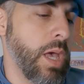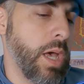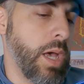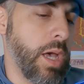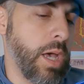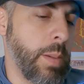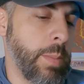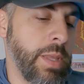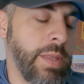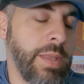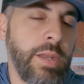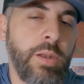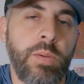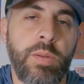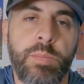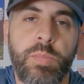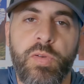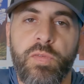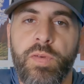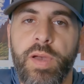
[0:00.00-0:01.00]
And they
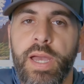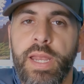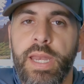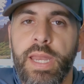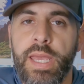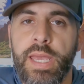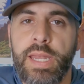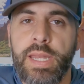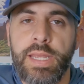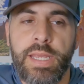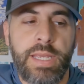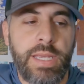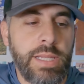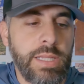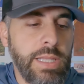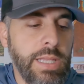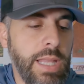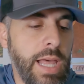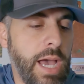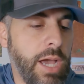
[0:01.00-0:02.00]
don't provide any
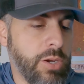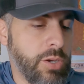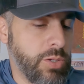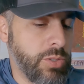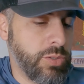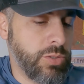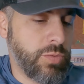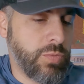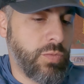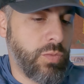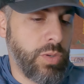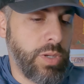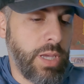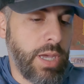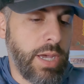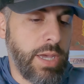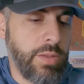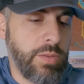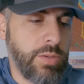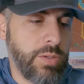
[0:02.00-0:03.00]
lockers for you
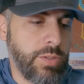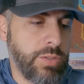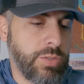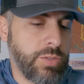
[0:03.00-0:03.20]
either.